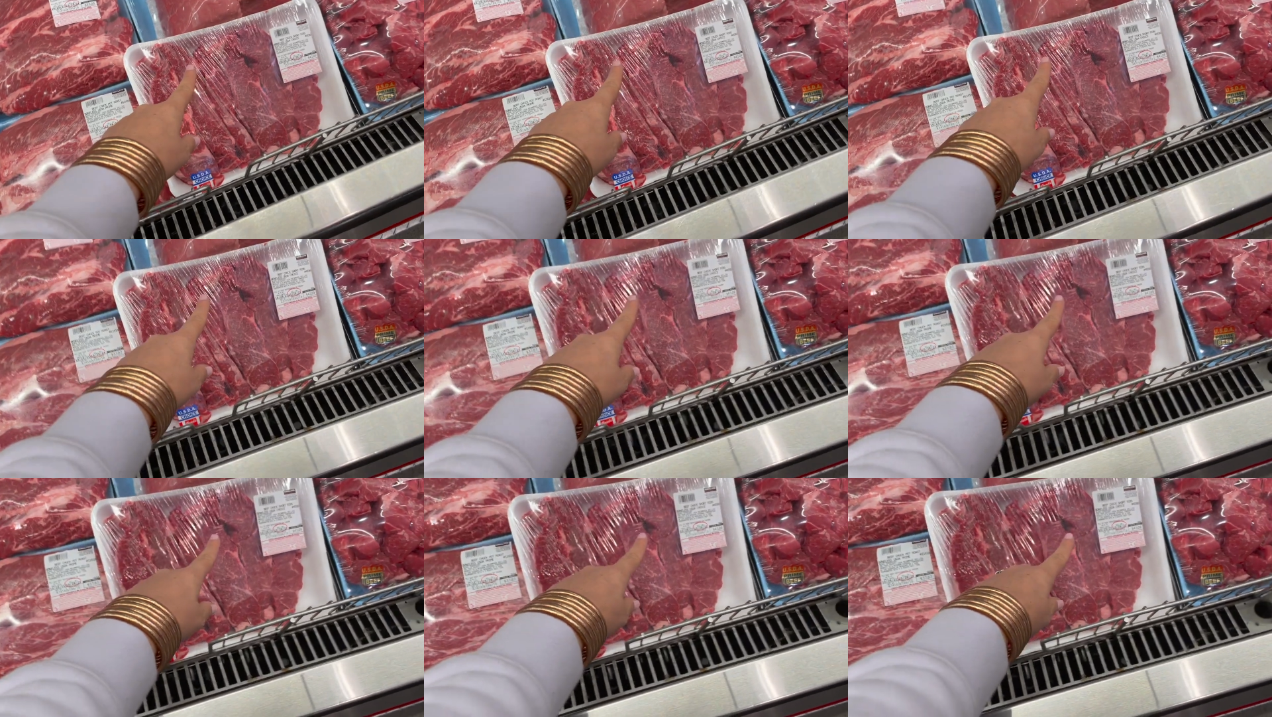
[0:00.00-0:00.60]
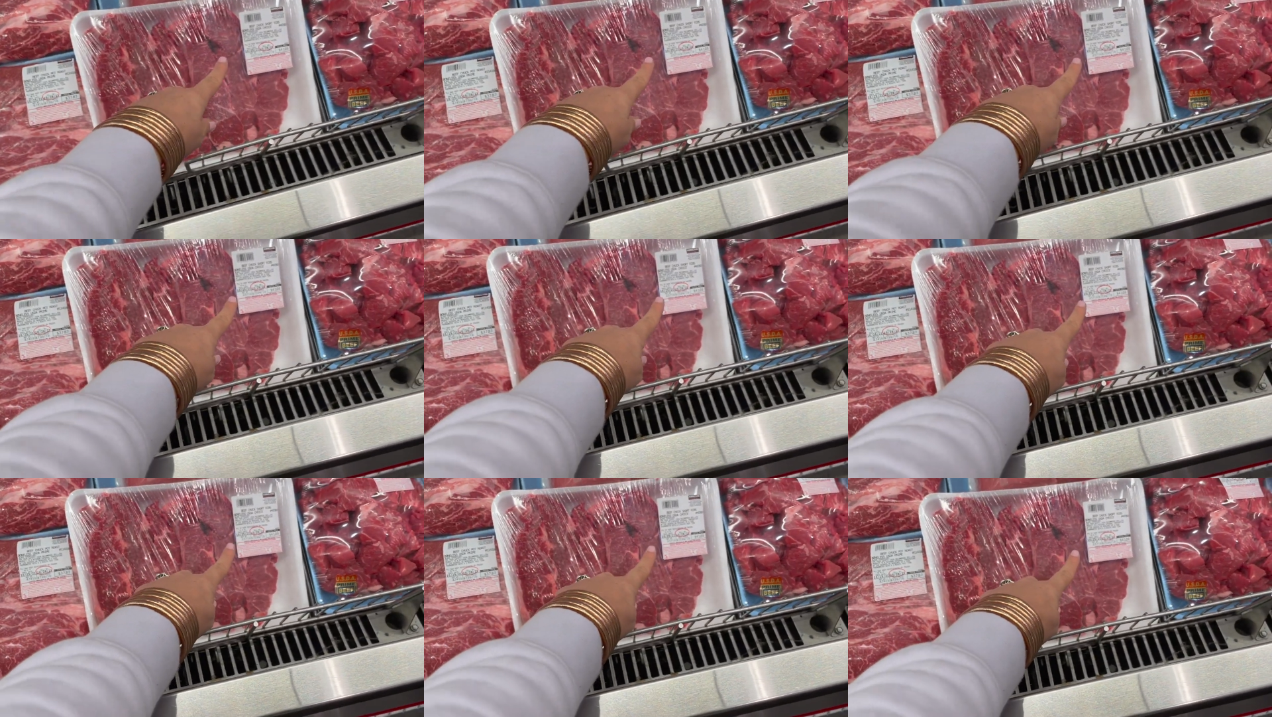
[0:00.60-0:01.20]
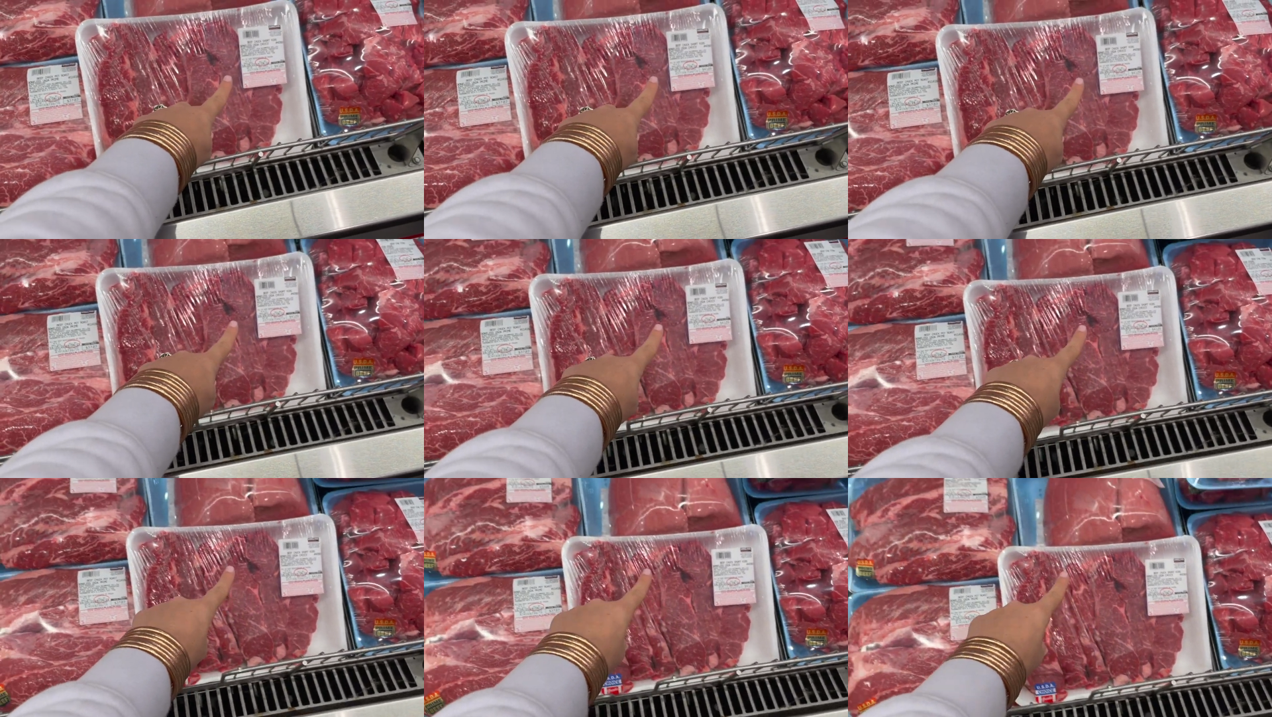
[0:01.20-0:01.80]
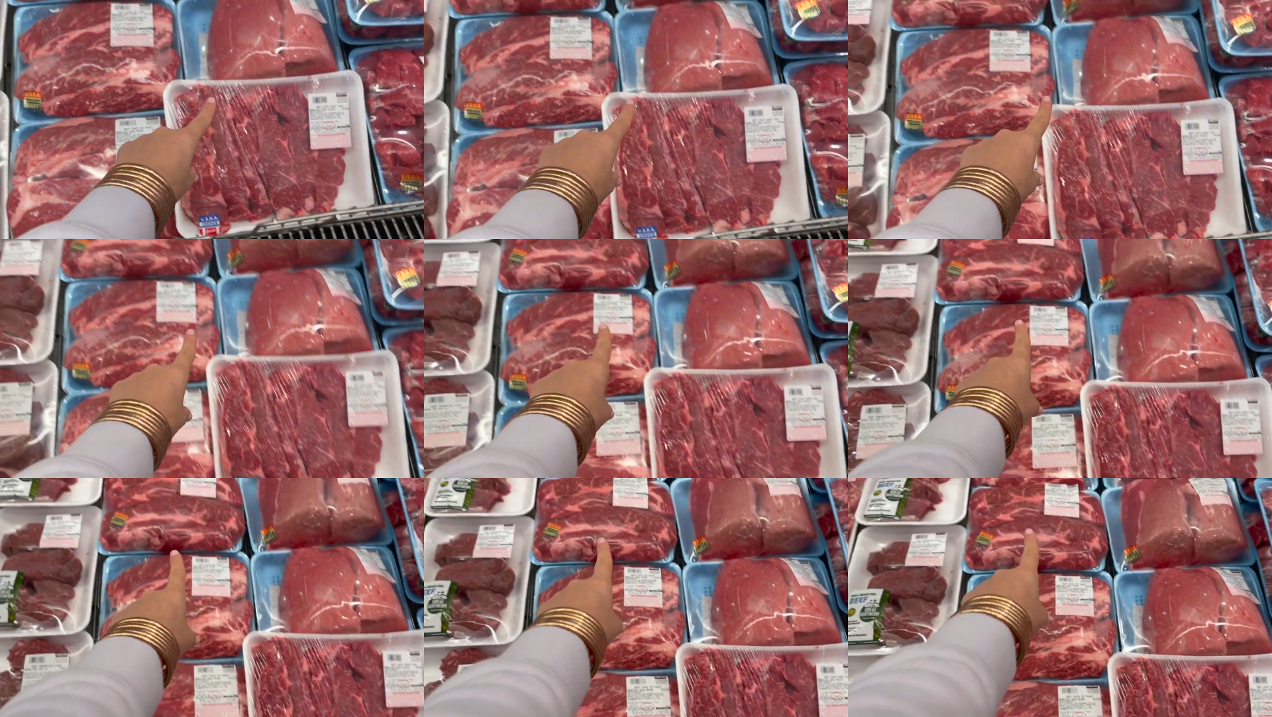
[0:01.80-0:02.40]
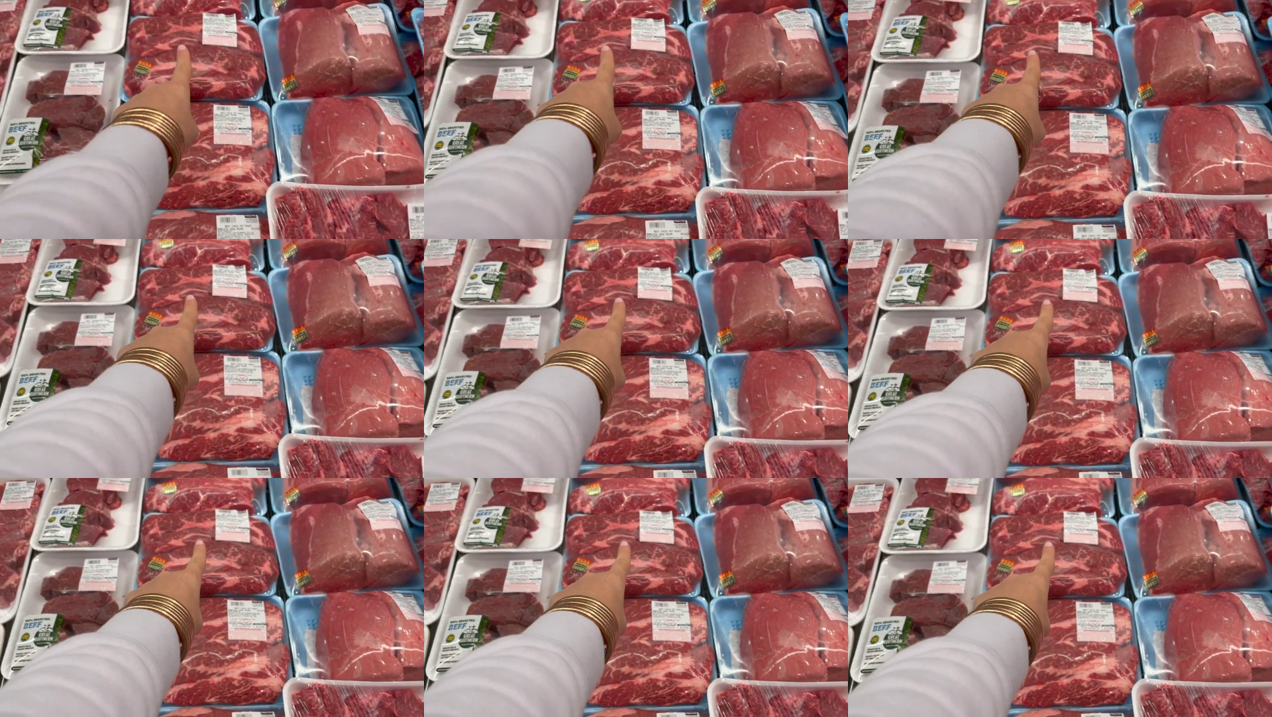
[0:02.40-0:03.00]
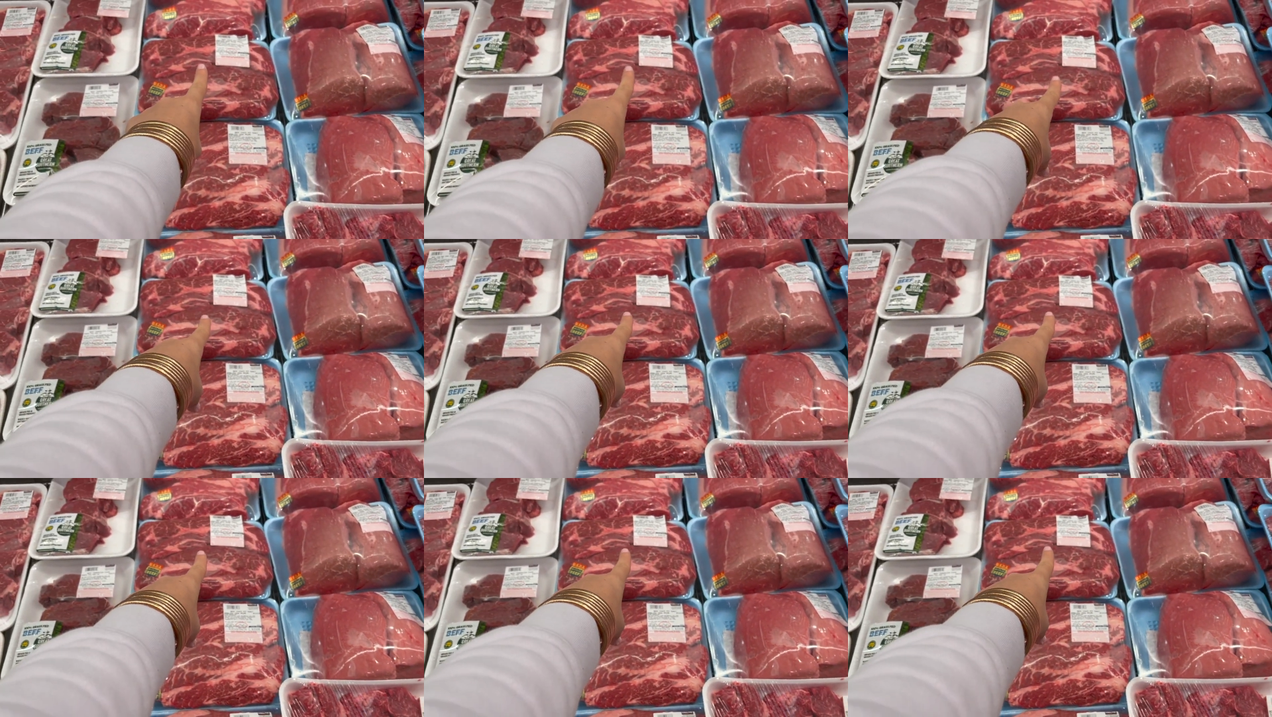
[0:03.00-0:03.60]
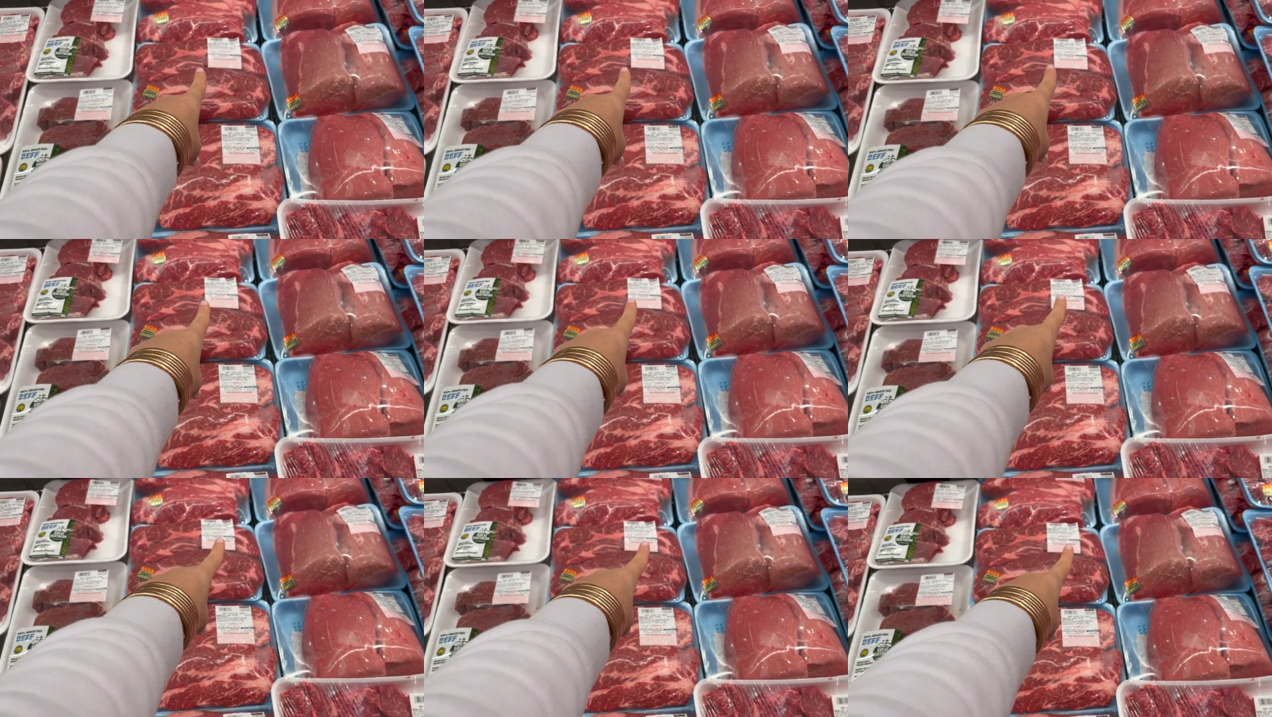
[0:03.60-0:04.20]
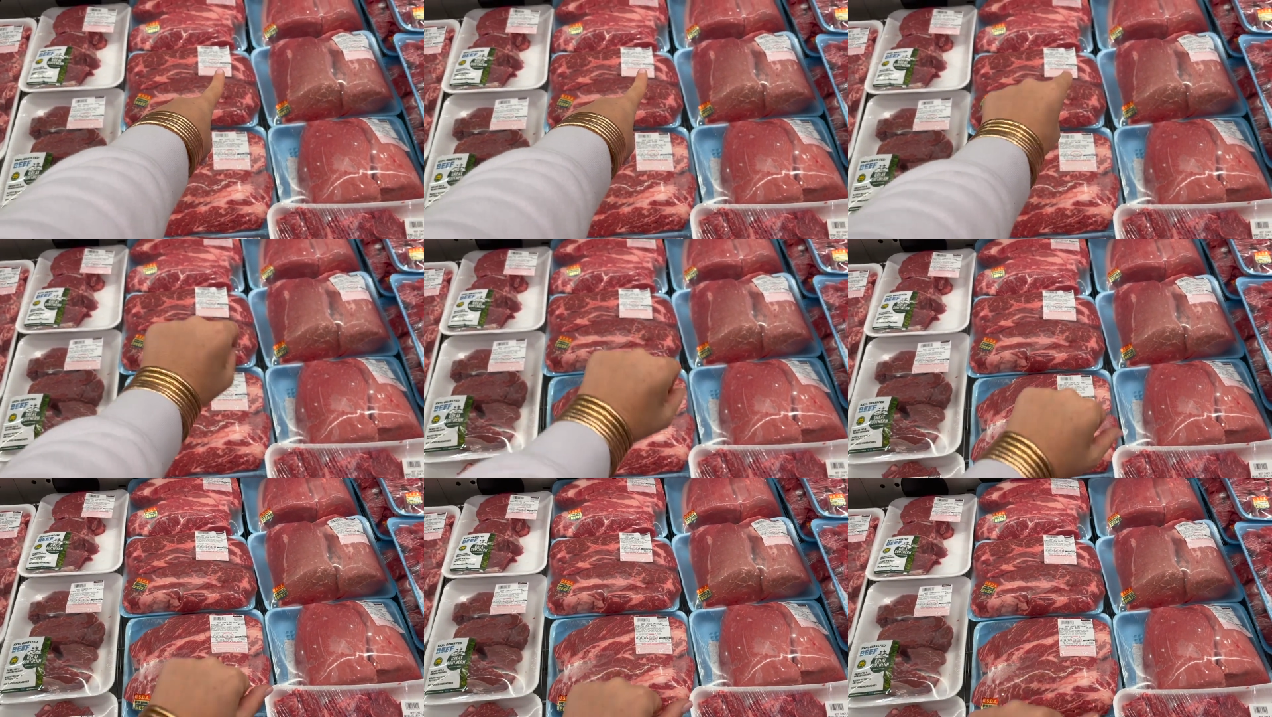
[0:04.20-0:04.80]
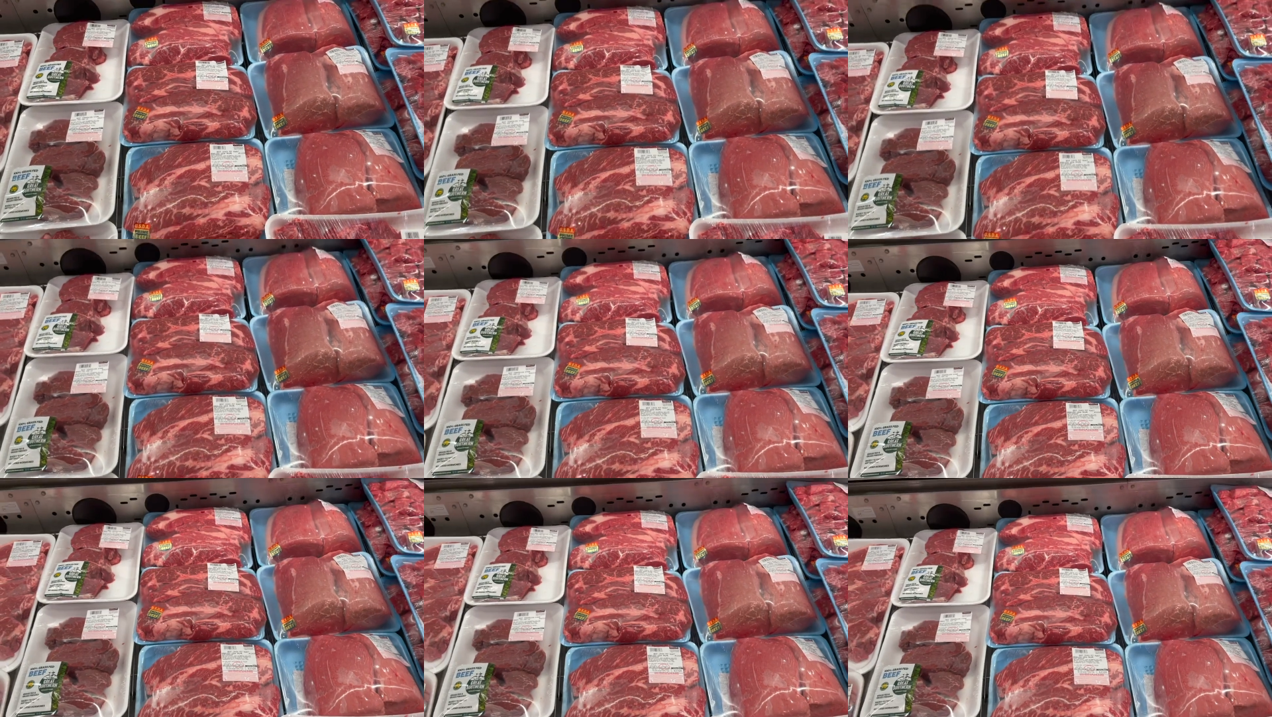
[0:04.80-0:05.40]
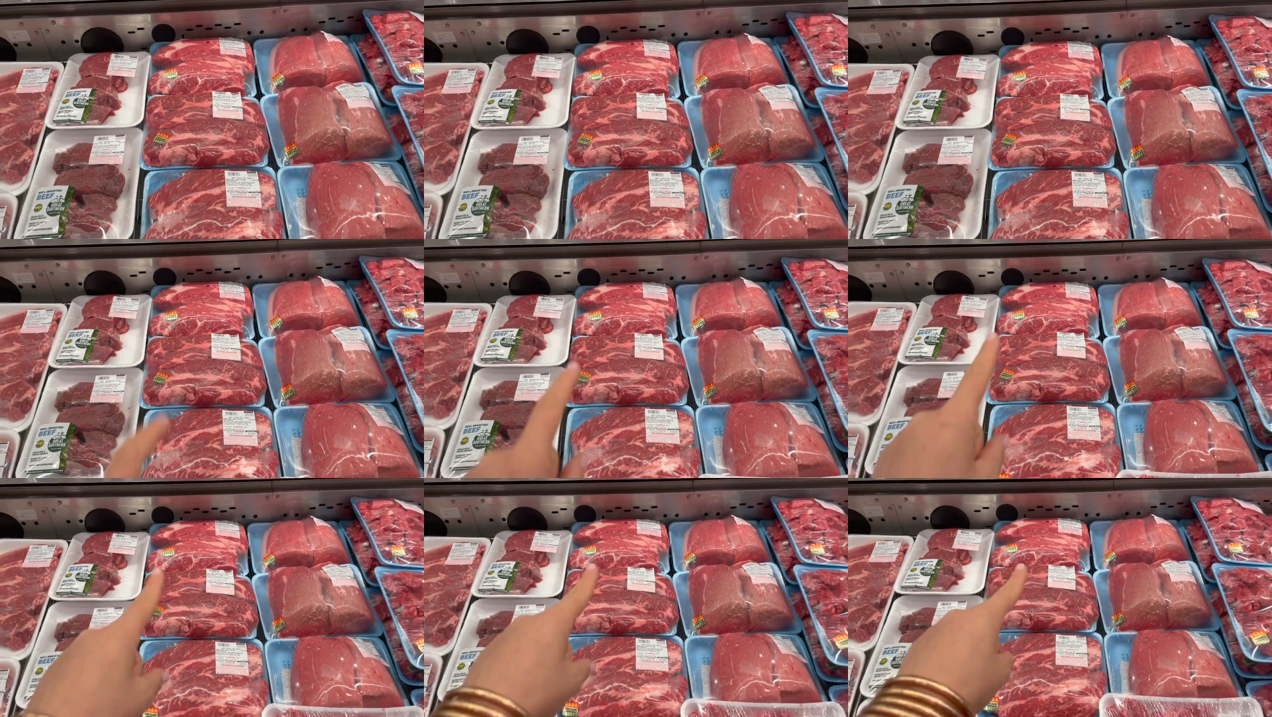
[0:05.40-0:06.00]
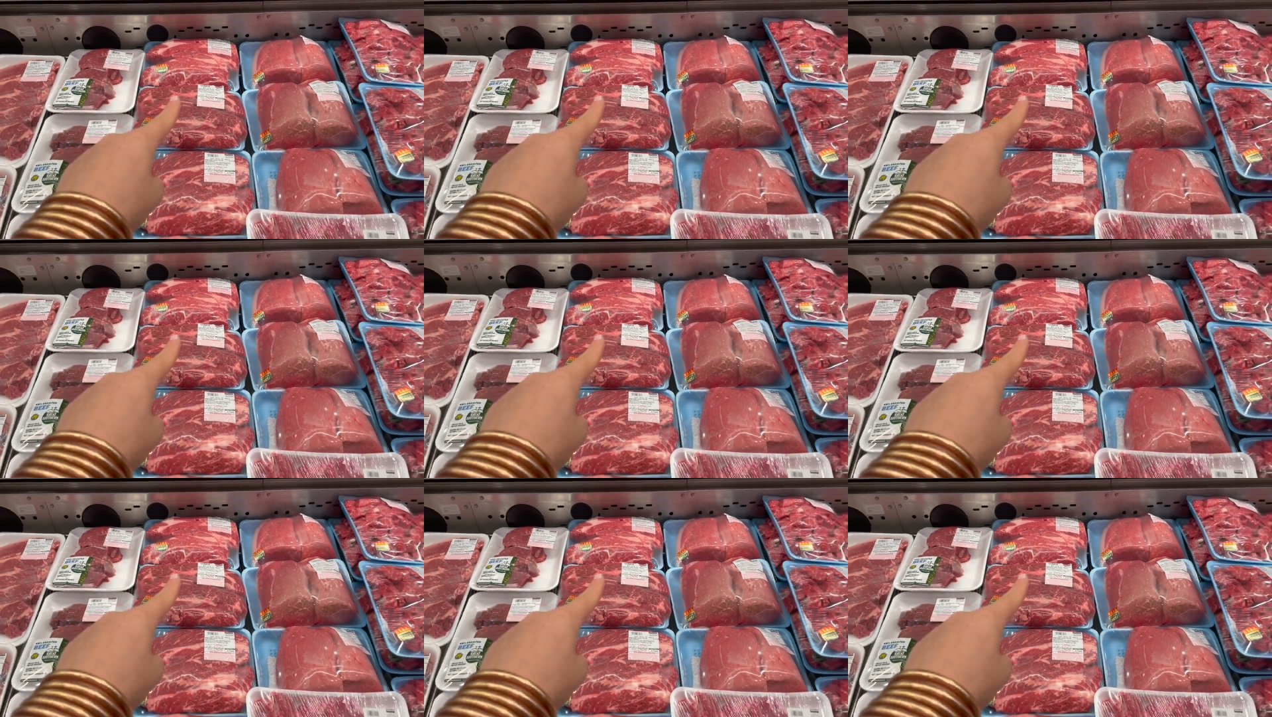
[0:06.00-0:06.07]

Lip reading: No face is visible, so there are no lips to read.